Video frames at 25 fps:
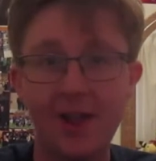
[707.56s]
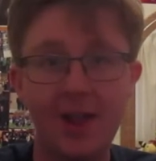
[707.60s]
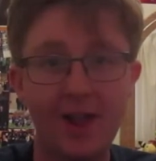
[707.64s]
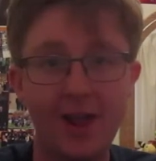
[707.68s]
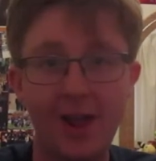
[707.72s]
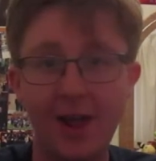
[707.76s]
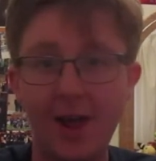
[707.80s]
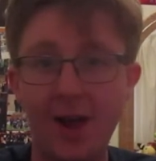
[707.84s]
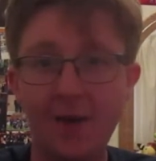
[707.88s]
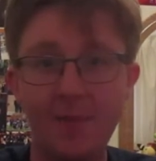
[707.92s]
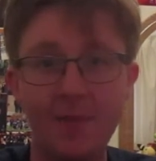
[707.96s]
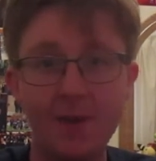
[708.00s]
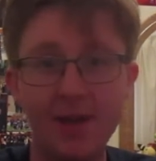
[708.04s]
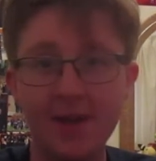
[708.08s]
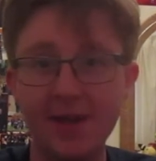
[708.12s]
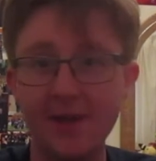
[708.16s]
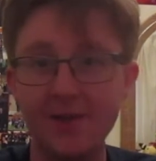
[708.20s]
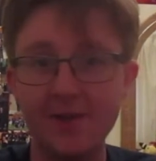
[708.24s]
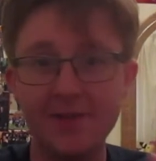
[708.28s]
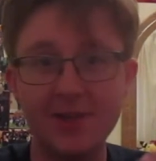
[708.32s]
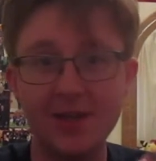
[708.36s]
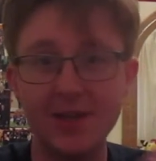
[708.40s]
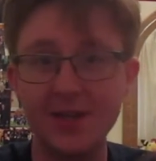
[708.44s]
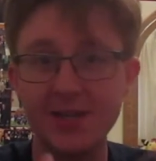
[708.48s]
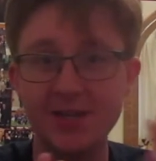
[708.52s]
how many
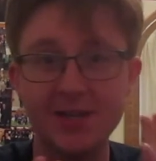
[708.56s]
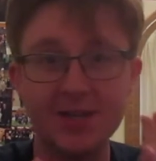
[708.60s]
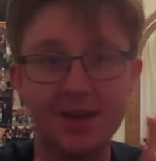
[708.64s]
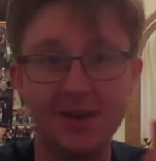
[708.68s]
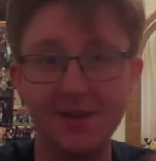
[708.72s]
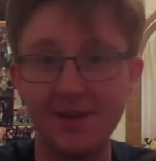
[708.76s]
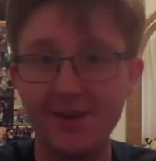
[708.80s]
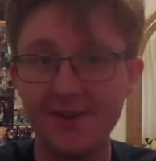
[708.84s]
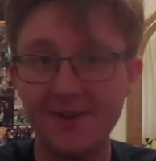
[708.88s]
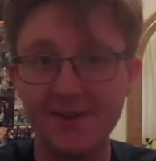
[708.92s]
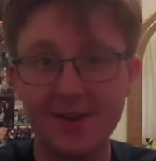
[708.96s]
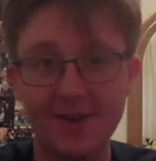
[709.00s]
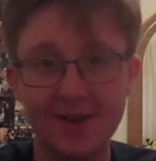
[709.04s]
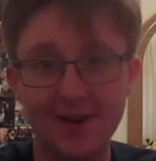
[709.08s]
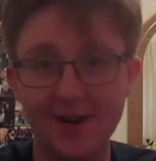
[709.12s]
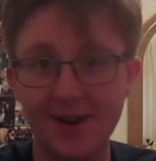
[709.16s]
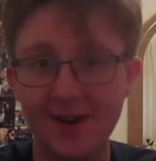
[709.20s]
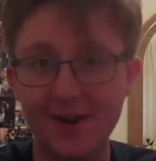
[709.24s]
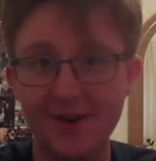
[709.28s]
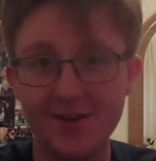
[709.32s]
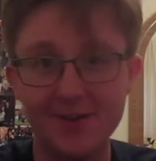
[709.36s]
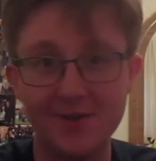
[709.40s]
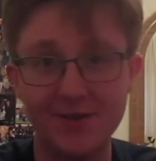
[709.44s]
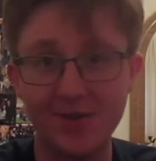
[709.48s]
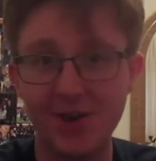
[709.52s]
legendaries I
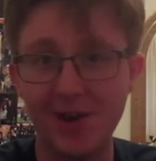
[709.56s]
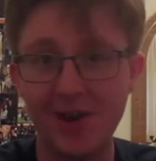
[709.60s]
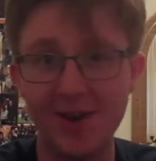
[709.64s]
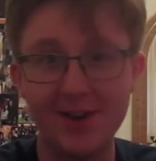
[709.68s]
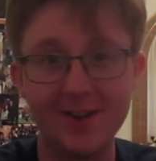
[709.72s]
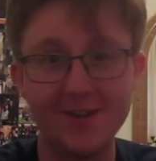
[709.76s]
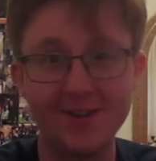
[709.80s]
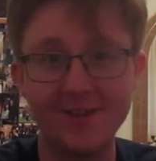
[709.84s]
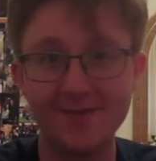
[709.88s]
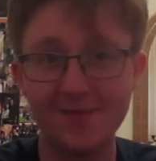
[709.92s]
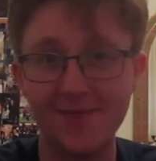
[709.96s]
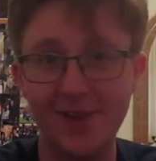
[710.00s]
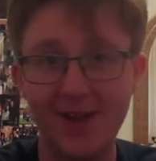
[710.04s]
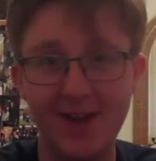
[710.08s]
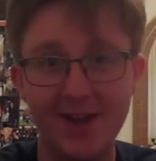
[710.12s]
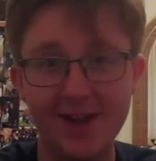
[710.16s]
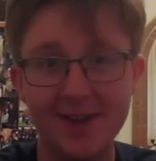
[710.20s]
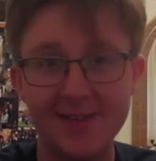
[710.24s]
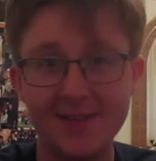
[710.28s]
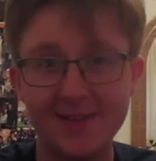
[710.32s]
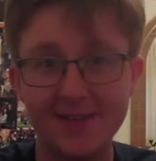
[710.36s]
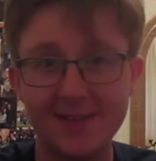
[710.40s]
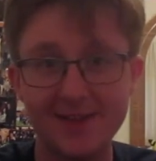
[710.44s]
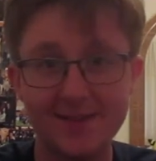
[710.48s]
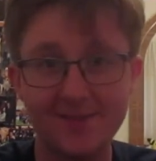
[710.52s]
got, shinies, or
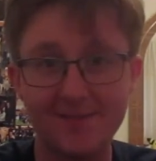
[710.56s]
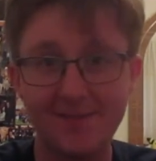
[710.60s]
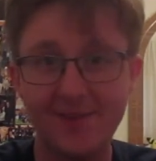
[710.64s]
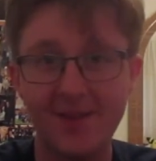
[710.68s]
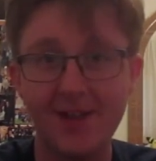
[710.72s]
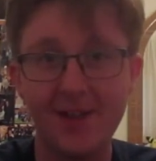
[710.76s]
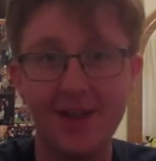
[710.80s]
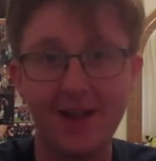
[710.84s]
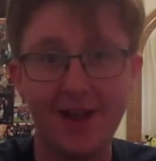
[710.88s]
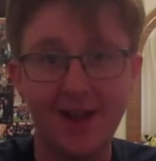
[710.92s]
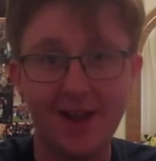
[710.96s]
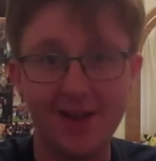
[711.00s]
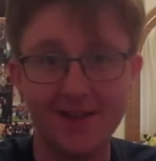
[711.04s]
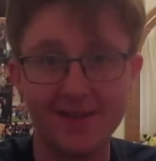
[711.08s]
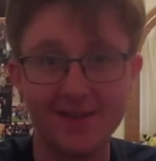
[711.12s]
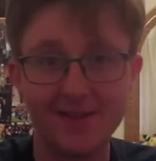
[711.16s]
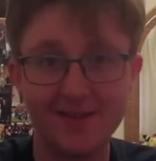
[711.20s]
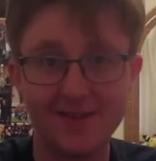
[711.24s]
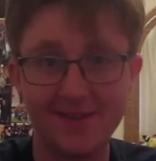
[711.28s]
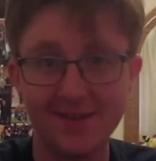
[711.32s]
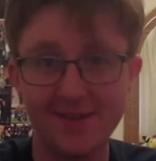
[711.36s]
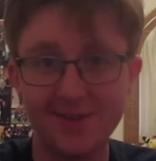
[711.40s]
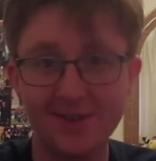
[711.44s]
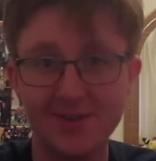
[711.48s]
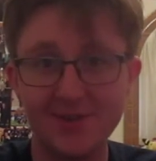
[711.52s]
anything, I
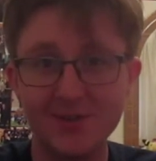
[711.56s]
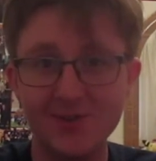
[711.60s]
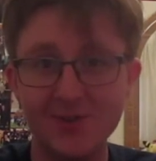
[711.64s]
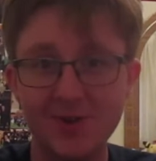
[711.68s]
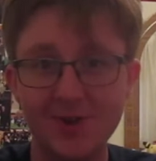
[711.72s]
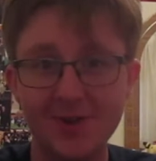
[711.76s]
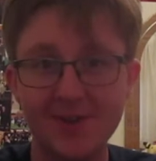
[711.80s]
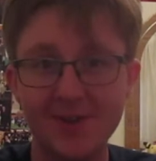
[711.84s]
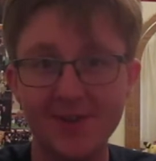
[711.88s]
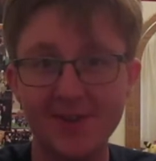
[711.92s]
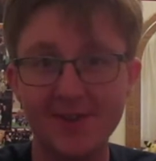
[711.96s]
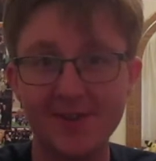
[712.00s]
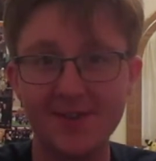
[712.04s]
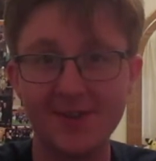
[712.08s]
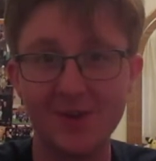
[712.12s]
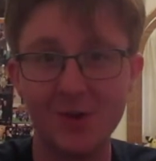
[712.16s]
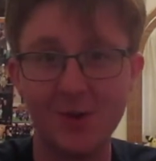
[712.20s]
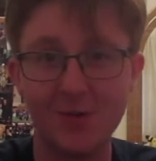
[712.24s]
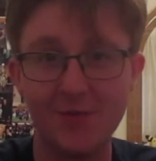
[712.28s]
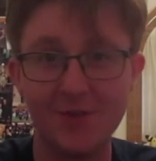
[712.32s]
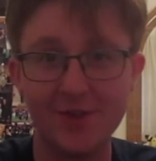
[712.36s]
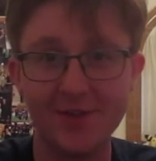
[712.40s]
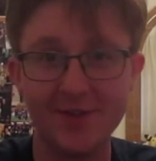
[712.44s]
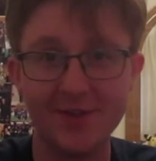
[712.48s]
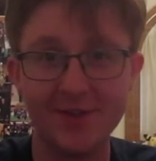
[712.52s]
still enjoyed this
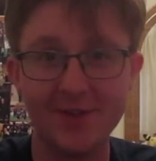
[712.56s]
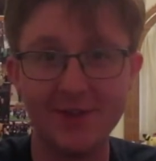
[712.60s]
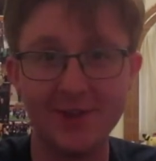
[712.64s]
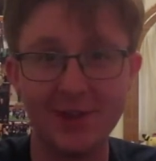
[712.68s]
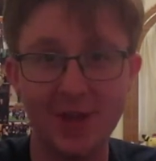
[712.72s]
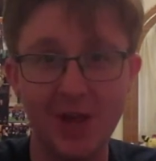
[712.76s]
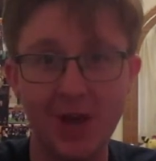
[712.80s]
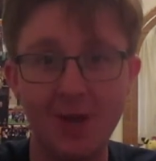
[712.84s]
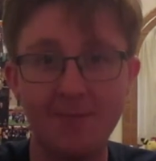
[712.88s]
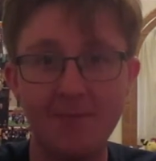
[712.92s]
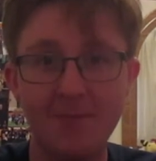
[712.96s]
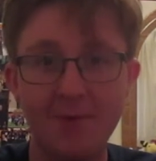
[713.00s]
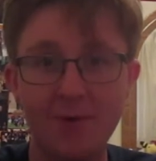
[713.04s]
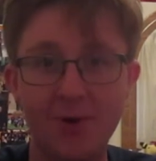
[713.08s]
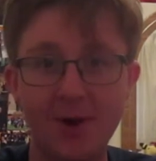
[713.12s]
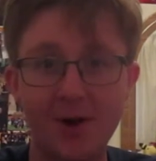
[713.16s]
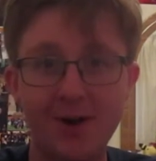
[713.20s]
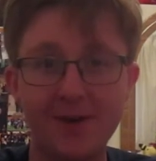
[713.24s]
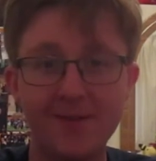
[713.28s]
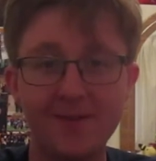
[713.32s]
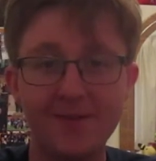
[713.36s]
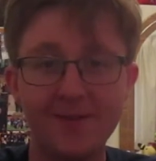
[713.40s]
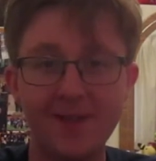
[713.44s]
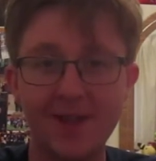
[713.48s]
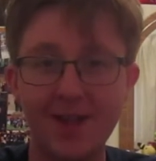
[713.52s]
GoFest a lot
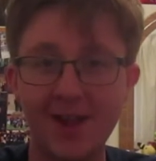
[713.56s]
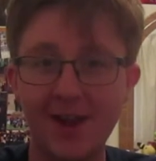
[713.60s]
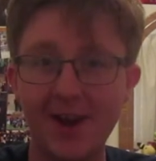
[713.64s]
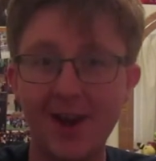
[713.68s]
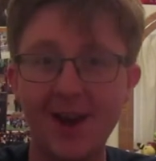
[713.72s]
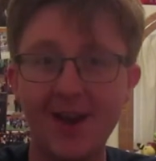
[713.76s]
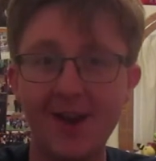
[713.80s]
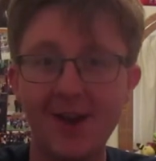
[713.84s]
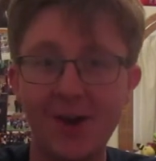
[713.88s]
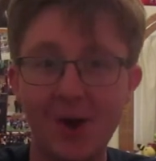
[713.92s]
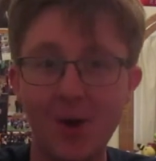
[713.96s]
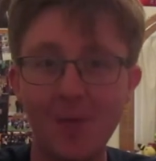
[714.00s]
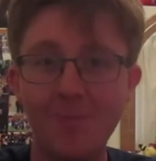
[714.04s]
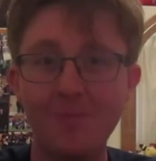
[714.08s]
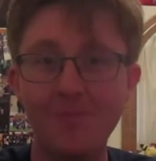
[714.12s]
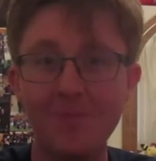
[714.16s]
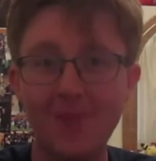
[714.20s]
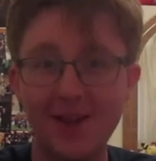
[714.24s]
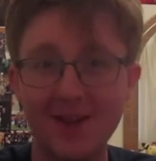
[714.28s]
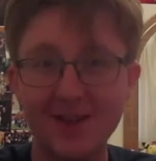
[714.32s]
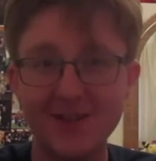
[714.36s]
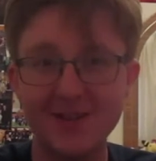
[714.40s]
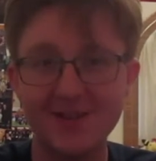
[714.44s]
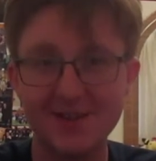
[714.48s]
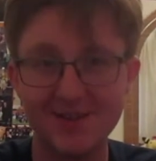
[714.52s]
more. And I hope
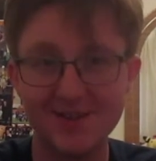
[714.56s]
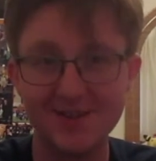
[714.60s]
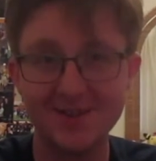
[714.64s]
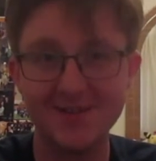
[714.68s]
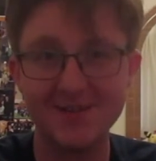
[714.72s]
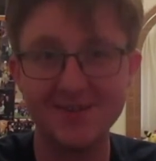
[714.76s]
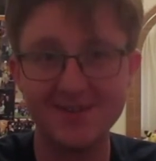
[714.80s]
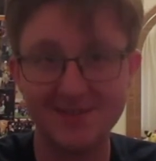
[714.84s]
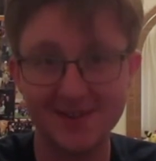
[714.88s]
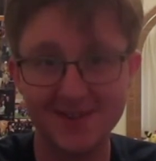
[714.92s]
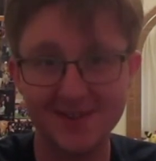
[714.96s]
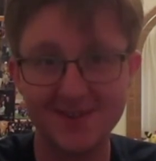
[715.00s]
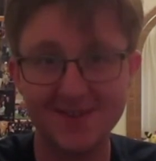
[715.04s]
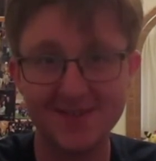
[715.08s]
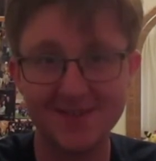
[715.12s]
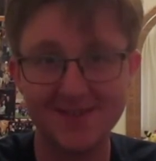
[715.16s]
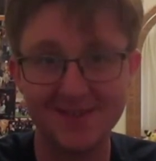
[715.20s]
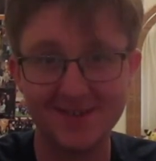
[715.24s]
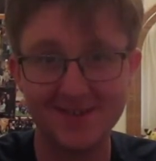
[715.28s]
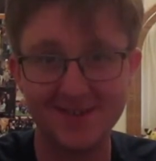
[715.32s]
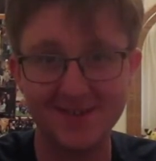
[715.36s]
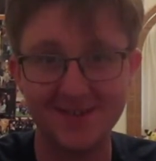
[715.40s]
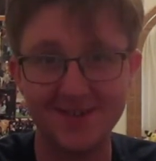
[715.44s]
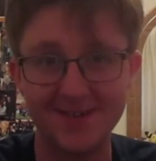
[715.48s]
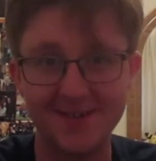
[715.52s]
next year's is just as
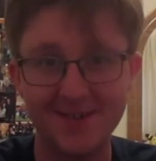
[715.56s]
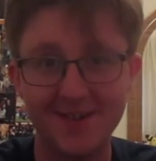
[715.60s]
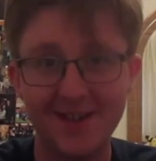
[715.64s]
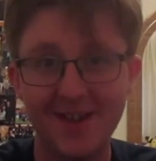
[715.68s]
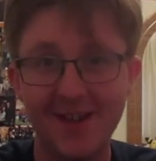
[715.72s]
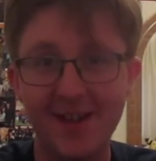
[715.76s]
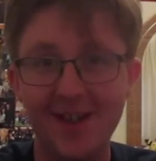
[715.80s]
good.